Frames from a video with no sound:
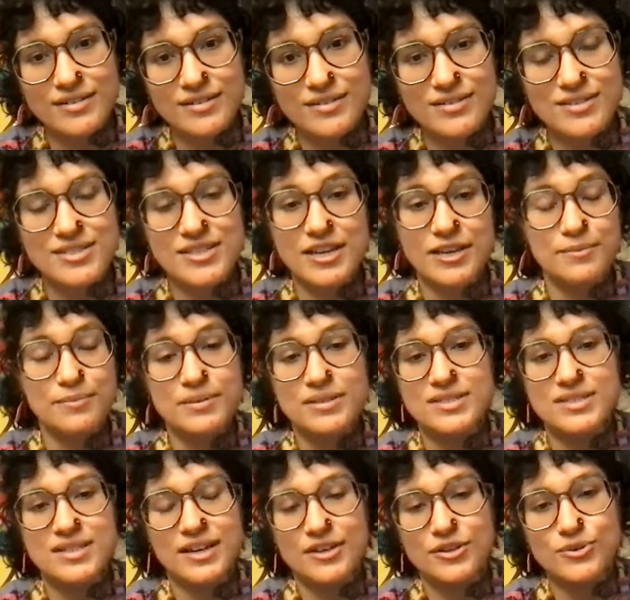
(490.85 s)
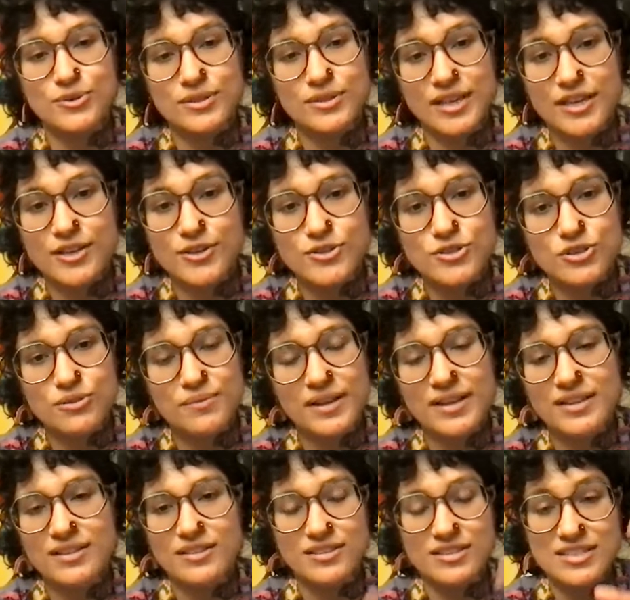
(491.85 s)
statements that they used to
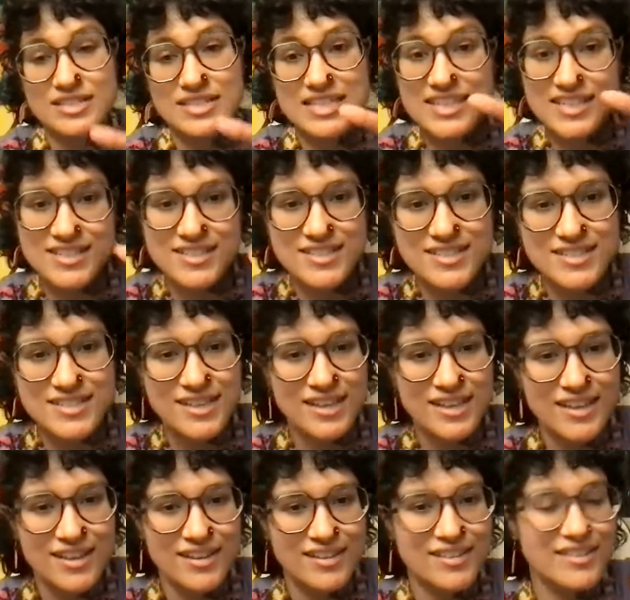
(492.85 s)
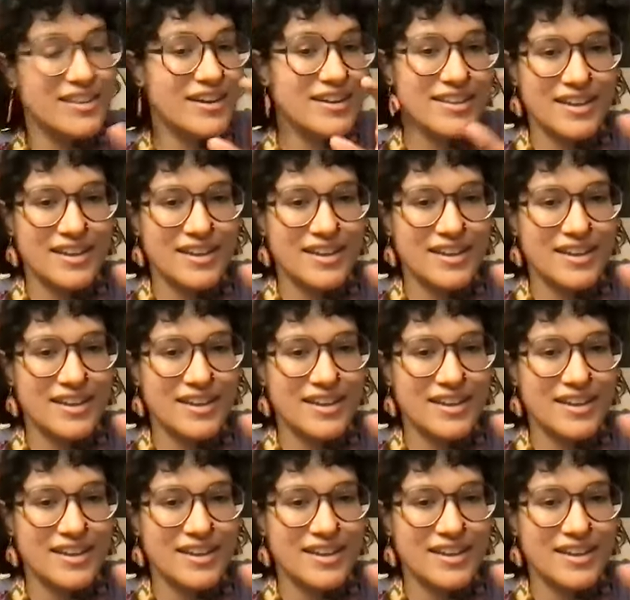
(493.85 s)
make, the zines that